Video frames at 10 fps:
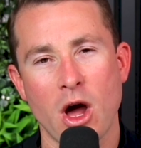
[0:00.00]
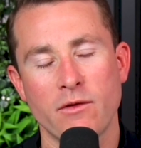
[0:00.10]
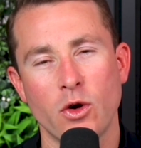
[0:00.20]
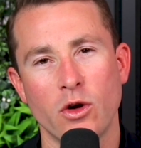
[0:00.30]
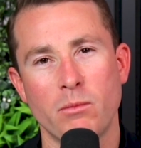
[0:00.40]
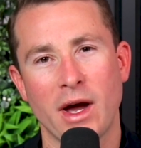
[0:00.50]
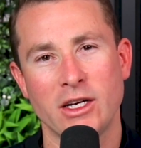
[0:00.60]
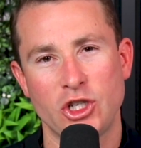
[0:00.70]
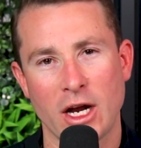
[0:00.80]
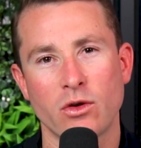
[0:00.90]
have heard my
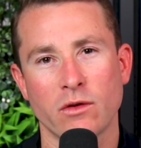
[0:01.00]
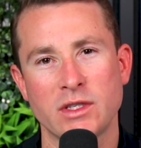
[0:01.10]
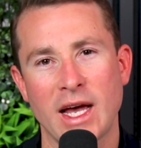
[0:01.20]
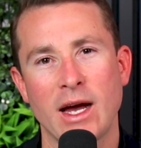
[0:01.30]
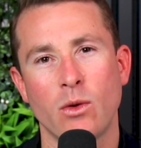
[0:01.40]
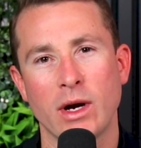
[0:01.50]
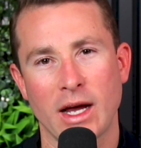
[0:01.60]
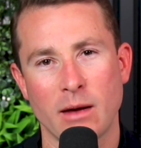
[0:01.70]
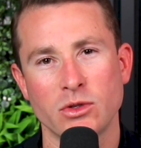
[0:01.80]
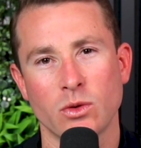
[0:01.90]
agenda of sale when it
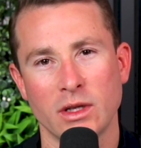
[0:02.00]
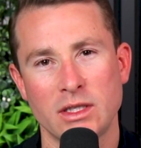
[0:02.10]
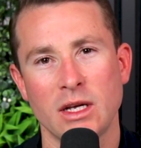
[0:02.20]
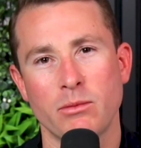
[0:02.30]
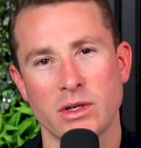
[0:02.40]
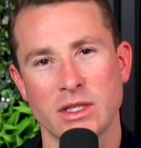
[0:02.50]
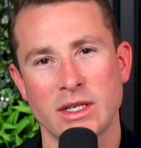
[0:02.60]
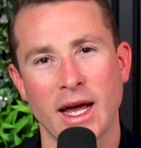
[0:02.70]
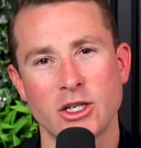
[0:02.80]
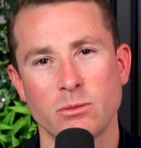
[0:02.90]
comes to a listing
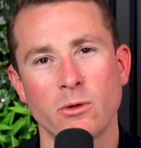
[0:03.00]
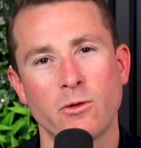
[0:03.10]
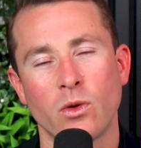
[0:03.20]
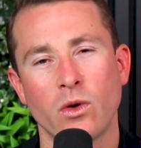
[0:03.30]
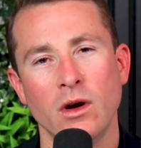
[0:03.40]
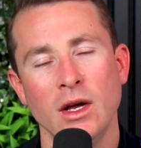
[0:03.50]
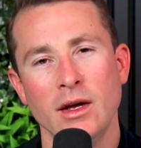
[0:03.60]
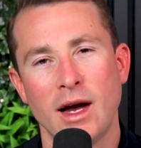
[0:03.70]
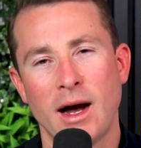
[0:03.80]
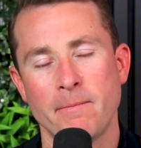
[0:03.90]
presentation before.
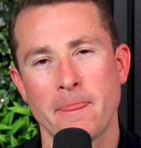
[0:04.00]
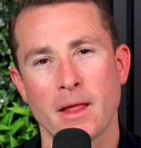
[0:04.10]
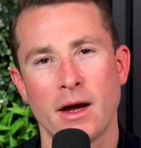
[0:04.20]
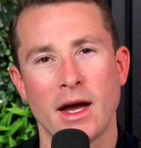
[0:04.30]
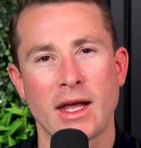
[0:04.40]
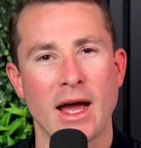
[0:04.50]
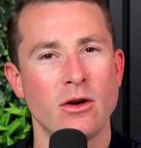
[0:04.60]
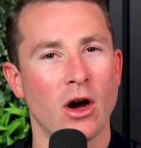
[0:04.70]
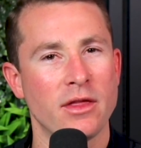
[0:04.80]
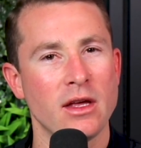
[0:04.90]
Again,
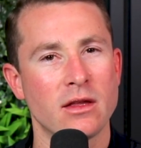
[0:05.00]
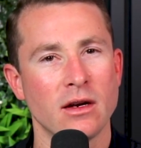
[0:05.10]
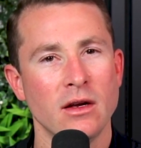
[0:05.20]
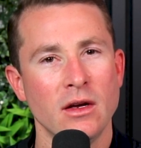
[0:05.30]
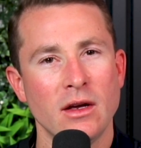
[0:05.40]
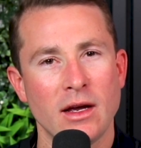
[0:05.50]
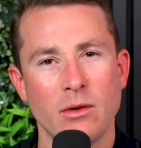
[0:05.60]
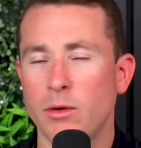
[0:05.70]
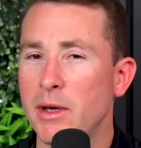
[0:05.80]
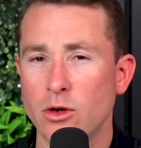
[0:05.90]
I think that it
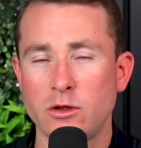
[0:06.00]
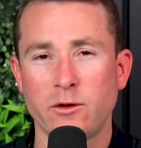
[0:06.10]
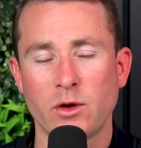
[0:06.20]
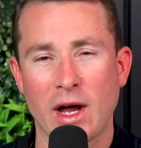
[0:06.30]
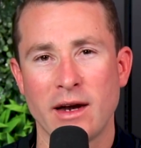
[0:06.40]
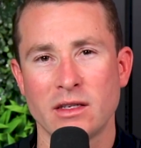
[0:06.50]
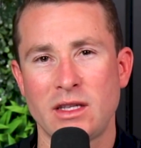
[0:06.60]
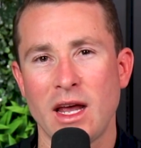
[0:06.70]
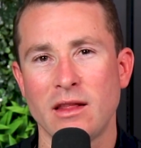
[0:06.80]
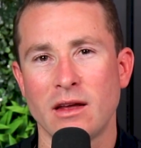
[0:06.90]
would be useful to
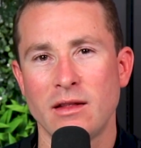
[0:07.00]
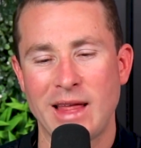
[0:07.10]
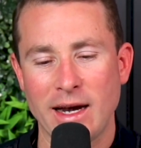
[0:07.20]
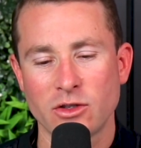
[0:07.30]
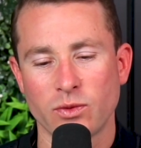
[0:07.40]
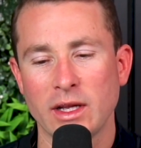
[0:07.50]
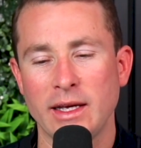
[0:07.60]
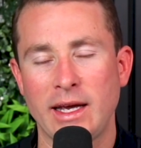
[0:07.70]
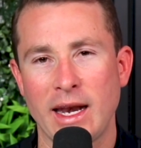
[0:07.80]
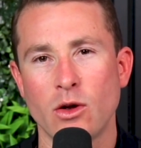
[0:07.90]
understand that that is really
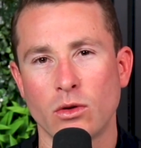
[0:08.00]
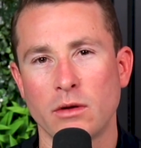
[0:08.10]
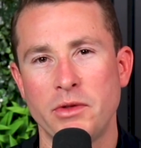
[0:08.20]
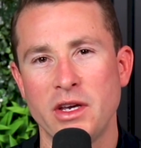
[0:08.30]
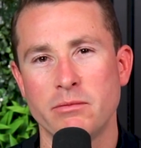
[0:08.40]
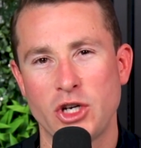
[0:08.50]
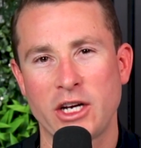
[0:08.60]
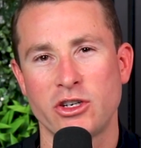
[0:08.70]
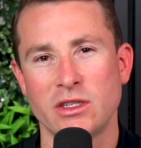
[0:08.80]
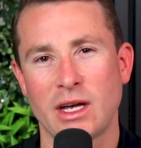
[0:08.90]
getting all of the
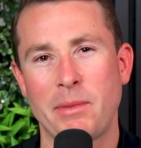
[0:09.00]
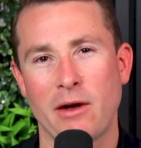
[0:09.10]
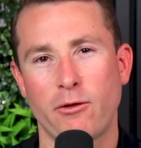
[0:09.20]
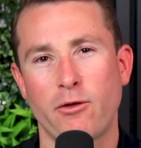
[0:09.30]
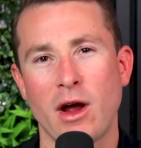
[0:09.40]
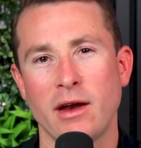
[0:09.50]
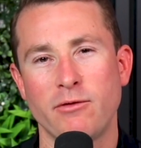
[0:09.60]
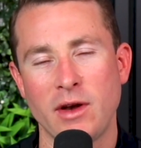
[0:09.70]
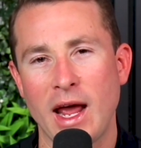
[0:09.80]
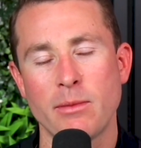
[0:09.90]
objections up out front. If
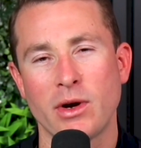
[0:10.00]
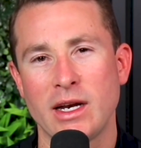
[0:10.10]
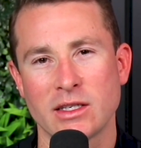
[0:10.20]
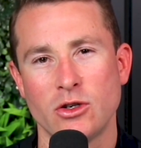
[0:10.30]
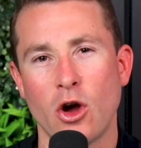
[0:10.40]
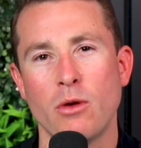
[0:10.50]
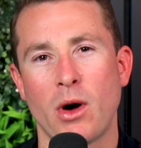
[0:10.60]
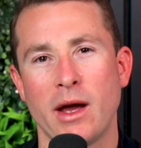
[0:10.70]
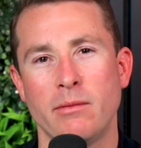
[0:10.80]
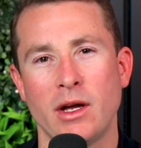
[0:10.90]
anybody doesn't know
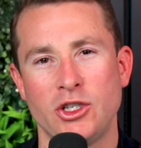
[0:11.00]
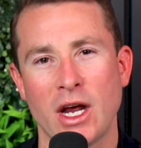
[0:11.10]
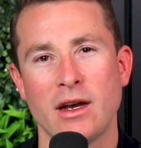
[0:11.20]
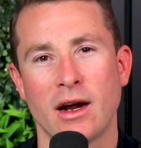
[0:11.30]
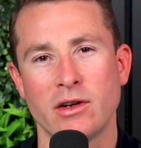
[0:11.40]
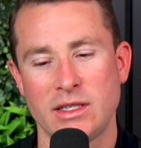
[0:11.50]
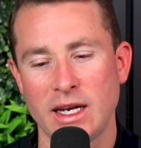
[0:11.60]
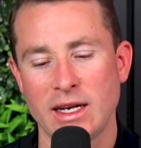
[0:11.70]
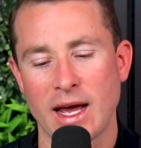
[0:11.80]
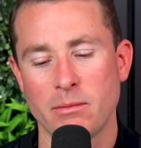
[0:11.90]
my agenda, it's
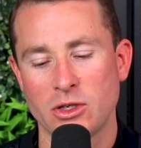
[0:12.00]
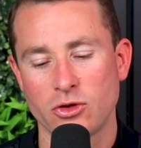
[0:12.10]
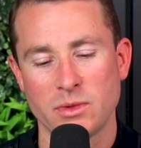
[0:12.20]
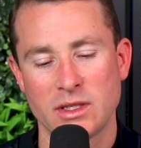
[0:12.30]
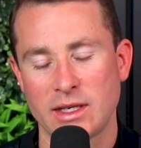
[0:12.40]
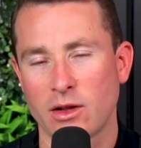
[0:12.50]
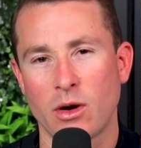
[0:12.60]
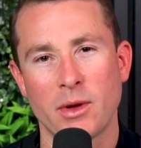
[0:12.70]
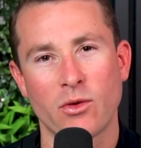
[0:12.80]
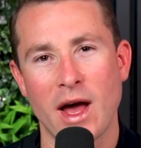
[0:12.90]
sitting down, Mr. and Mrs. Seller, I'm
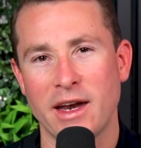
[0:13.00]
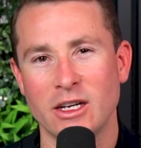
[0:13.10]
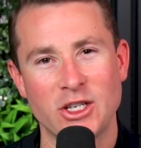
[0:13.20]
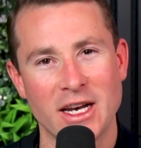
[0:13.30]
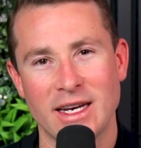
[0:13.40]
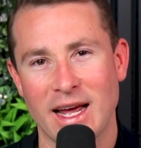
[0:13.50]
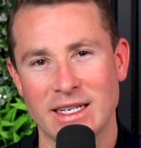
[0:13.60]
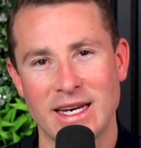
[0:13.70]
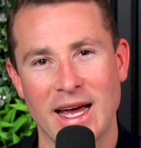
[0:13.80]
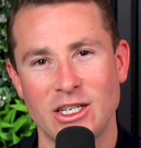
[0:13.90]
going to write an agenda down
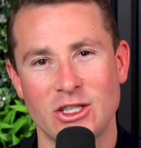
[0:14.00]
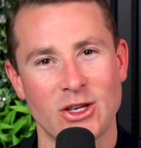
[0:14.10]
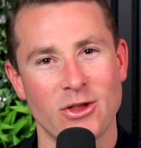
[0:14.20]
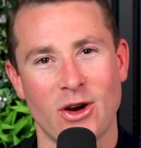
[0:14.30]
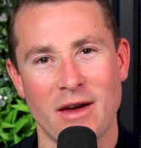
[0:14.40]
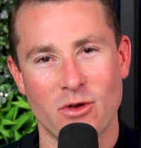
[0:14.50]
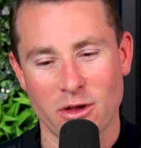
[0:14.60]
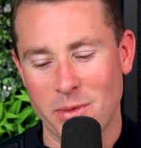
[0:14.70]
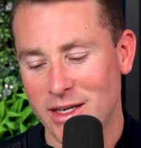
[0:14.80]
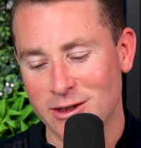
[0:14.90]
today just so that I've got the
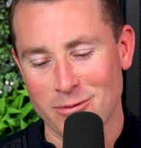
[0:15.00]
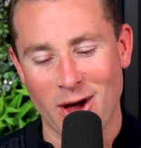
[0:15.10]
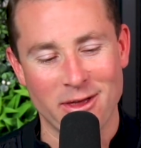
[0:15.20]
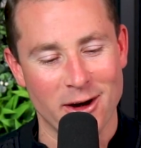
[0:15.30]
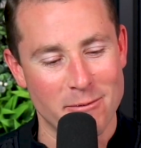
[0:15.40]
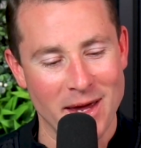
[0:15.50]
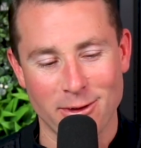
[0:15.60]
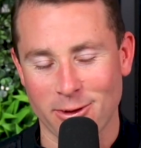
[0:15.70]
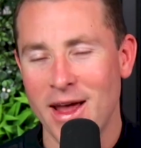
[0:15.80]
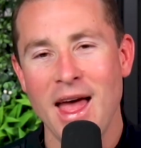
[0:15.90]
peace of mind that I've been
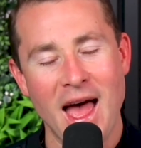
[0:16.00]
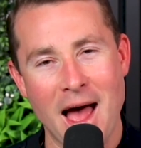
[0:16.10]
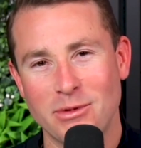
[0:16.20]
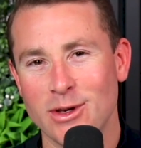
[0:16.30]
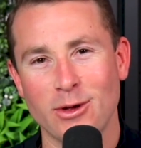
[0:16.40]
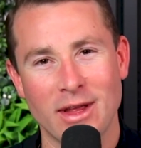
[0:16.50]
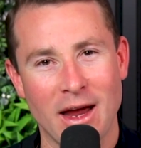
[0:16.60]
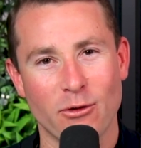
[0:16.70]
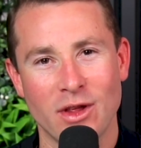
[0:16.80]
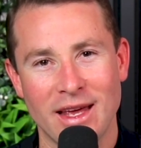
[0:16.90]
through absolutely
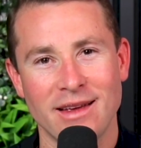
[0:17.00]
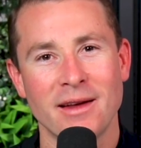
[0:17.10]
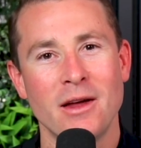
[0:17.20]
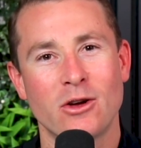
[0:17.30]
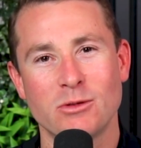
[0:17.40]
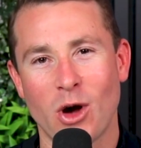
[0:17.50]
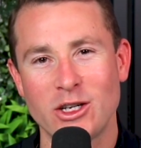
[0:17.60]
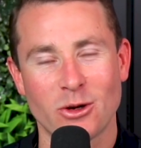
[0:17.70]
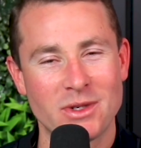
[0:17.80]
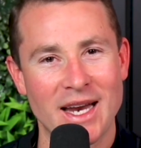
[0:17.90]
everything, because my
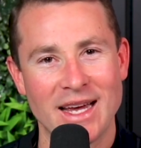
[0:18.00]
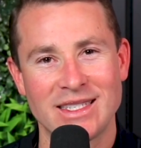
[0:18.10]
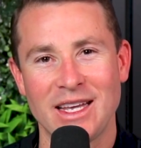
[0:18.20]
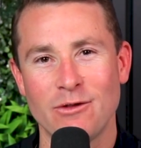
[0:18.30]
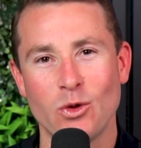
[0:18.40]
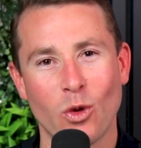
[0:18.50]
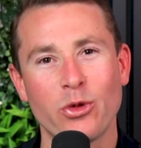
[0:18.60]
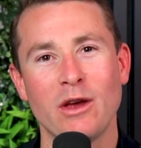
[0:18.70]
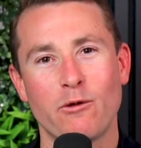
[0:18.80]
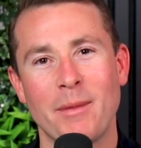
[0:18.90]
job today is to give you all the
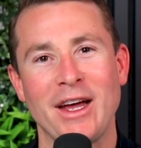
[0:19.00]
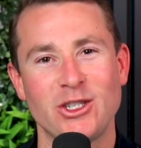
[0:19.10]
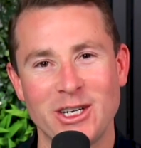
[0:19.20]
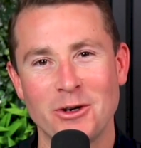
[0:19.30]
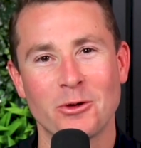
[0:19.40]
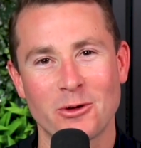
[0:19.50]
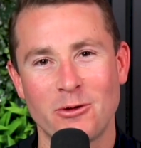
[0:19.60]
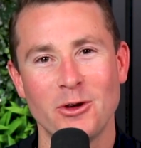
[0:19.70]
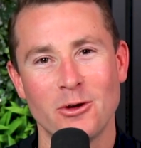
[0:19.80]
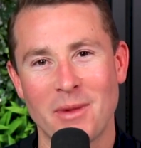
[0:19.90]
information in order for
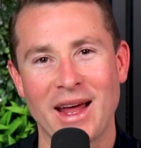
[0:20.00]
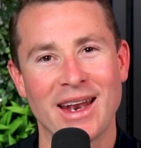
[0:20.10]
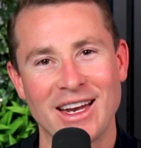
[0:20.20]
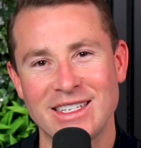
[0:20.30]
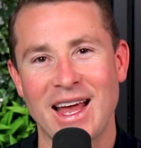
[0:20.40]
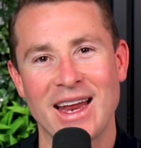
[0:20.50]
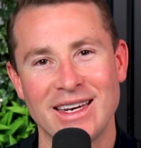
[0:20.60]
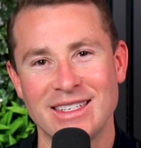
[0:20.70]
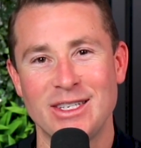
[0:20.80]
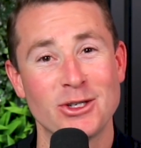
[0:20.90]
you to make an educated
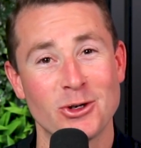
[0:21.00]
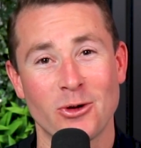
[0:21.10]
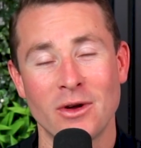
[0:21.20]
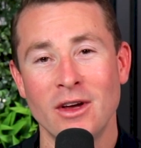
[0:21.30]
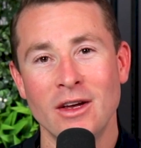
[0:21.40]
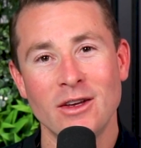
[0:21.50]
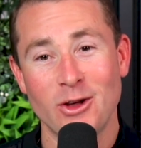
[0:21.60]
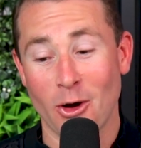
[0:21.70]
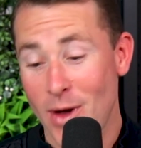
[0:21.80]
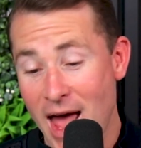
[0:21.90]
decision on,
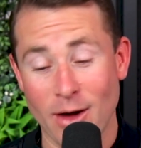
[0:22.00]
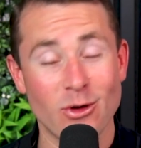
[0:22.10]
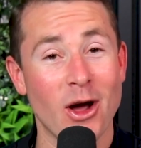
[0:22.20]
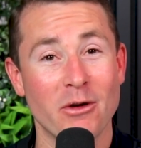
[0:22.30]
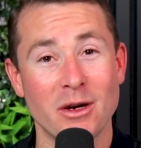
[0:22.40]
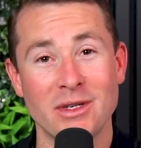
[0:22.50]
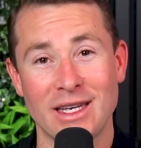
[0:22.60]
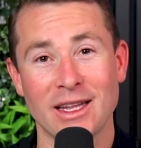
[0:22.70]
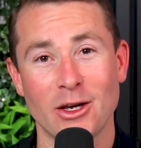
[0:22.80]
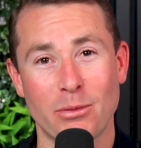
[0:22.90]
how you're going to be
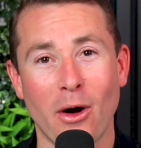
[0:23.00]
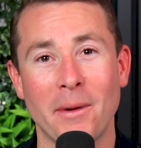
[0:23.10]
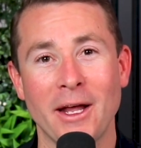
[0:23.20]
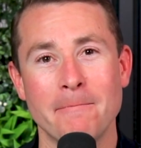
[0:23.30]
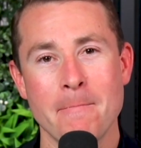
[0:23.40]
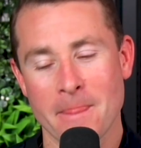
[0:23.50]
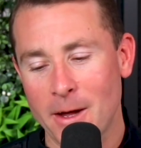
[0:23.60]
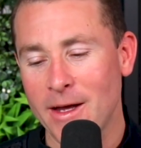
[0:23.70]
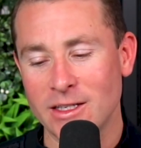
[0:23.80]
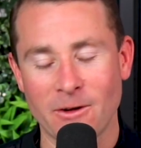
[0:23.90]
selling your property. I
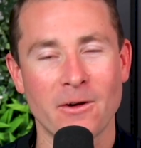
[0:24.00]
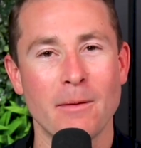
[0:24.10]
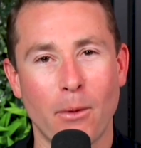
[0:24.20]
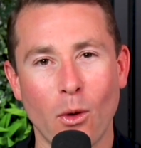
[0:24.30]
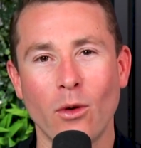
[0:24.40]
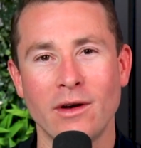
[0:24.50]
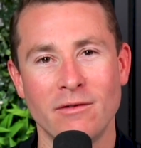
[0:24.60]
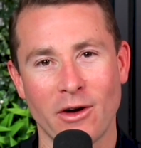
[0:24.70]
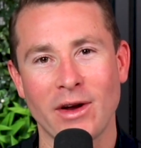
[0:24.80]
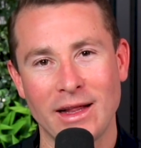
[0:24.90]
think it's very important and
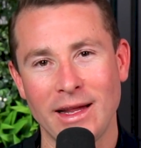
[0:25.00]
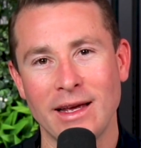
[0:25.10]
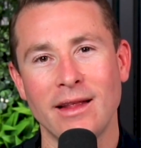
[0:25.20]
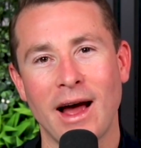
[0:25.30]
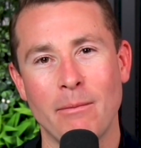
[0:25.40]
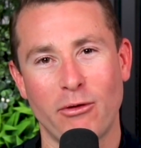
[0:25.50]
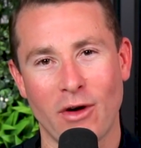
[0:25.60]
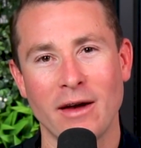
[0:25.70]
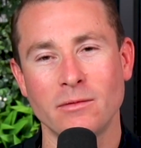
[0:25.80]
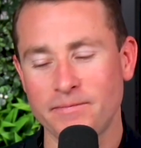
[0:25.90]
very clear up front